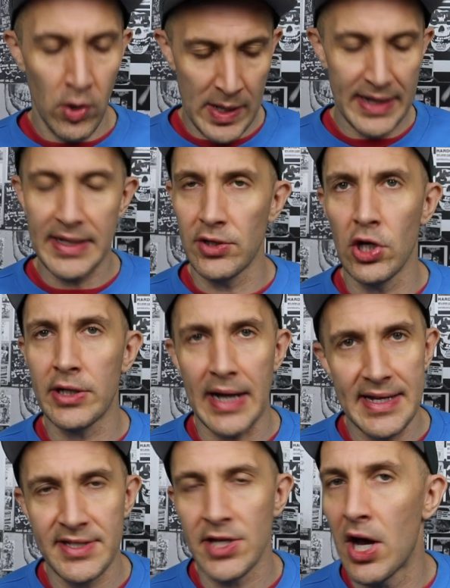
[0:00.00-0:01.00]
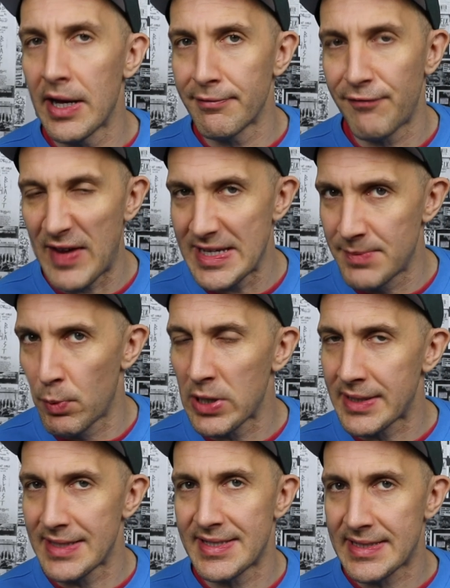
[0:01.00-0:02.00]
Oh, honey, look, I saw on
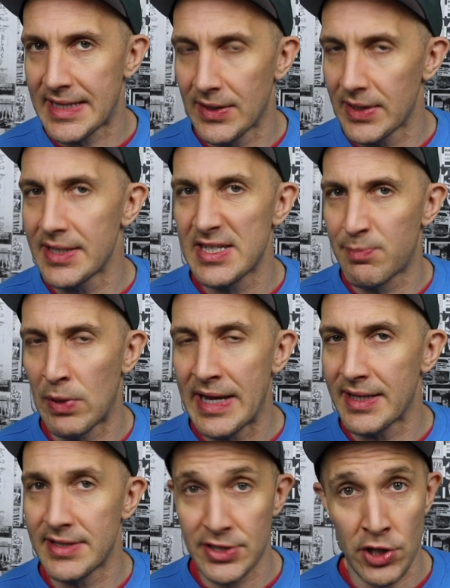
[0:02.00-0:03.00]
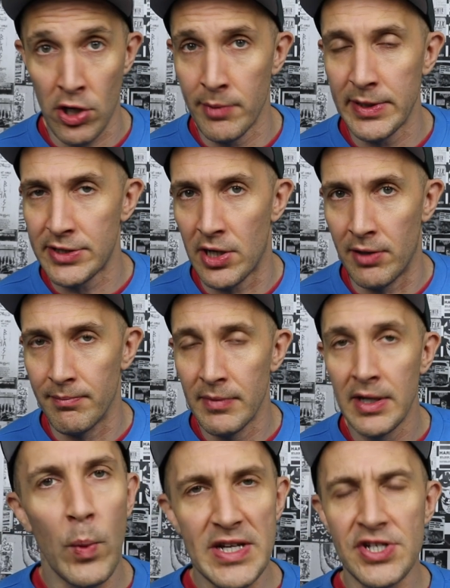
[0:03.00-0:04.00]
Facebook that Skillet is playing at the Tacoma Dome.
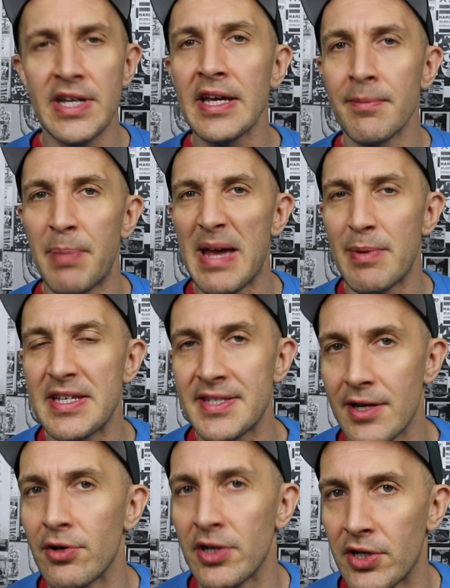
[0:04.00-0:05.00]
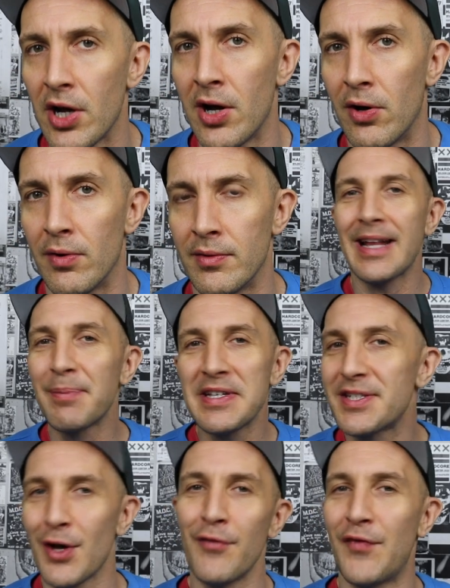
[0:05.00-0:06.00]
We should get a babysitter and go. It'll be
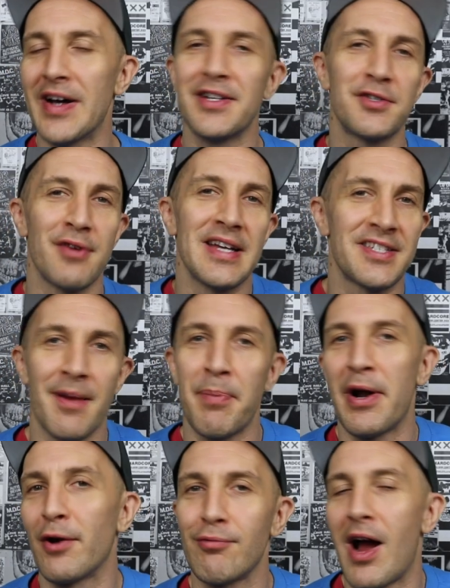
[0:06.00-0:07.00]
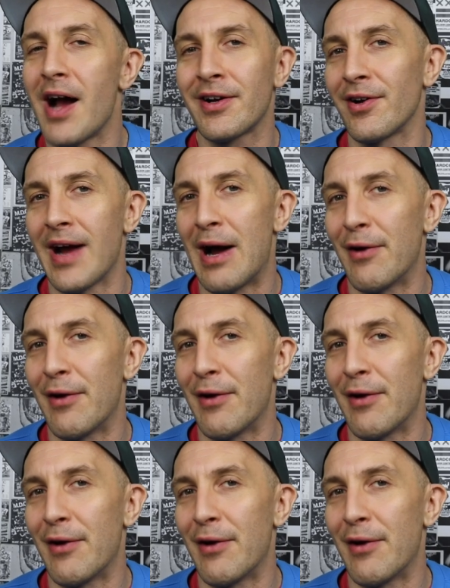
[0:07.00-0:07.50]
so fun to dress up in our rocker